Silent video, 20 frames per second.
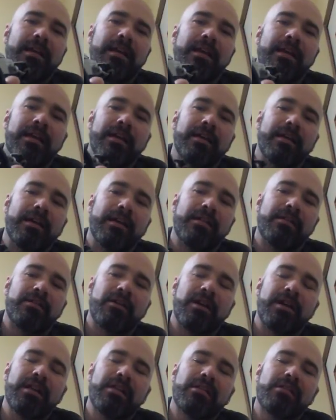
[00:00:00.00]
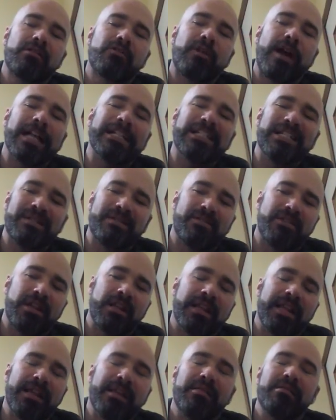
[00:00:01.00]
Uh, is there any scratches on the
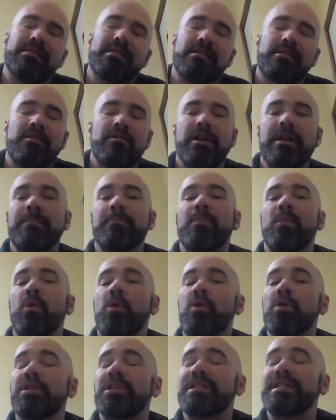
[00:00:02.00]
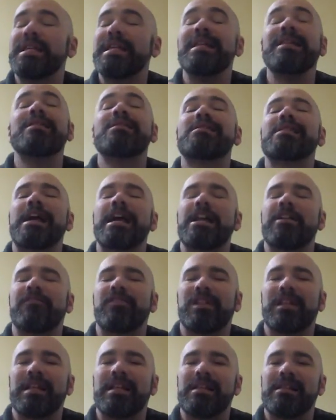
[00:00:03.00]
lens? Is there any mold on the inside of
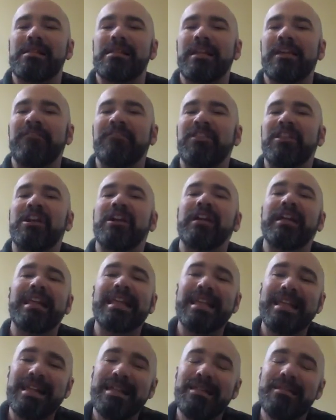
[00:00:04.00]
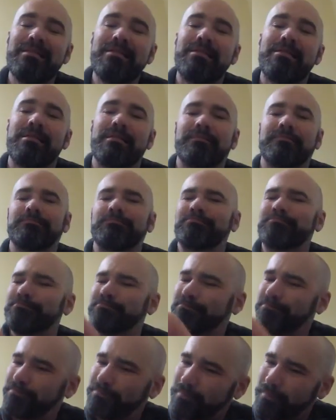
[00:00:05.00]
the lens? If there is,
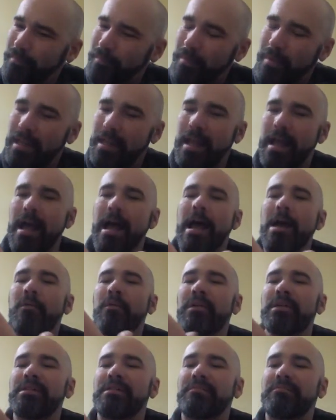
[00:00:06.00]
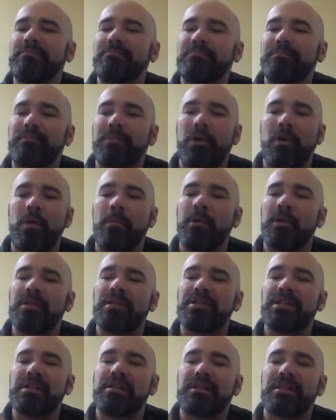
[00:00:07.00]
I would
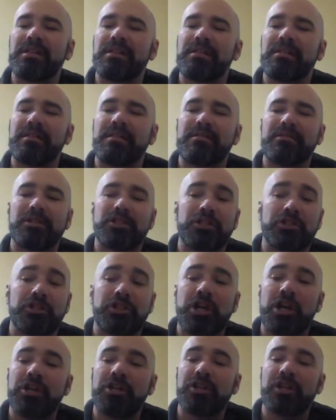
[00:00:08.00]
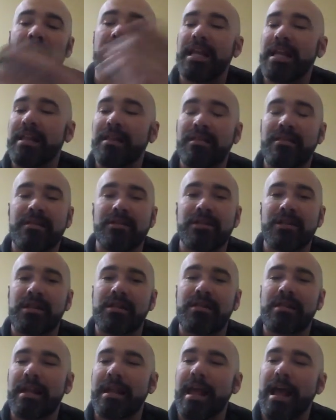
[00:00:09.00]
almost just chuck the lens and
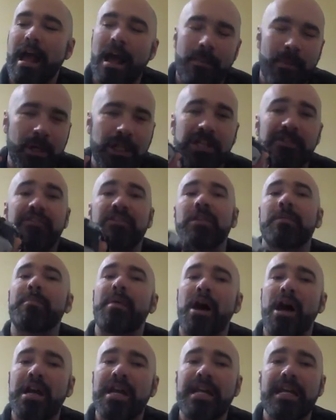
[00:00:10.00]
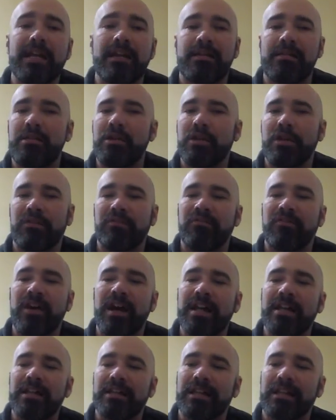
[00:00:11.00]
just say how much for the body, because you can
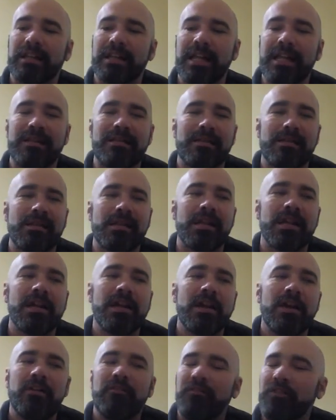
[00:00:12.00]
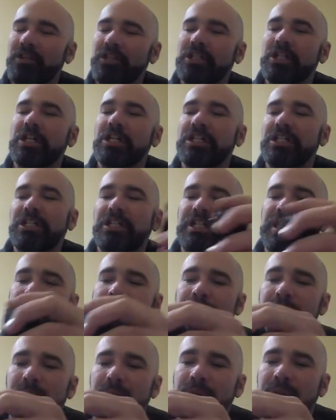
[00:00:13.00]
find the lenses for dirt
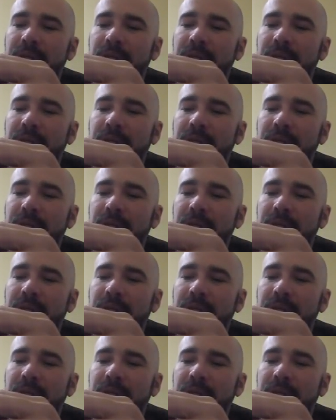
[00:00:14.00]
cheap.